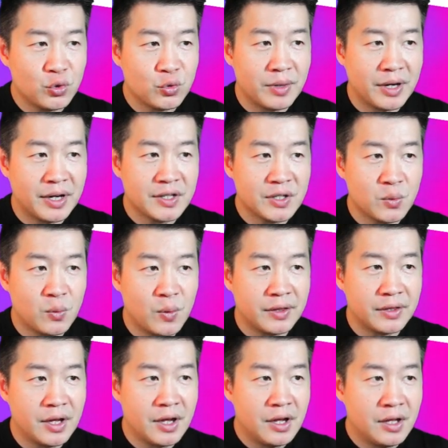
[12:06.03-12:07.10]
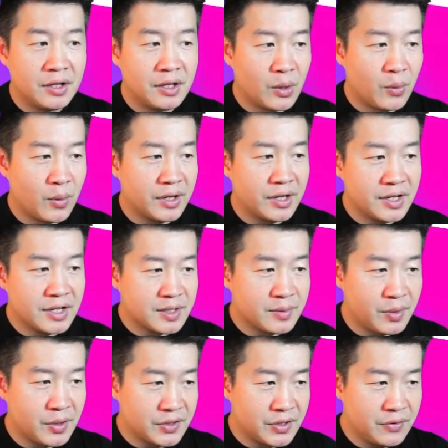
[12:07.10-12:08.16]
to -1, the gradient is
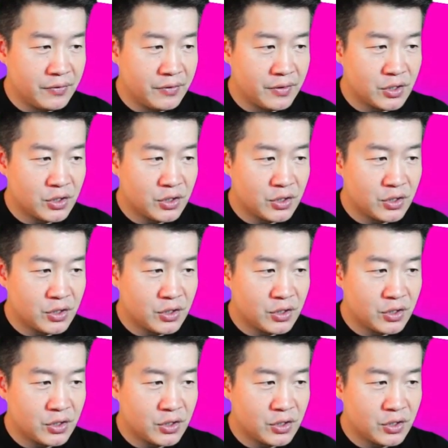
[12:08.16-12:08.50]
positive.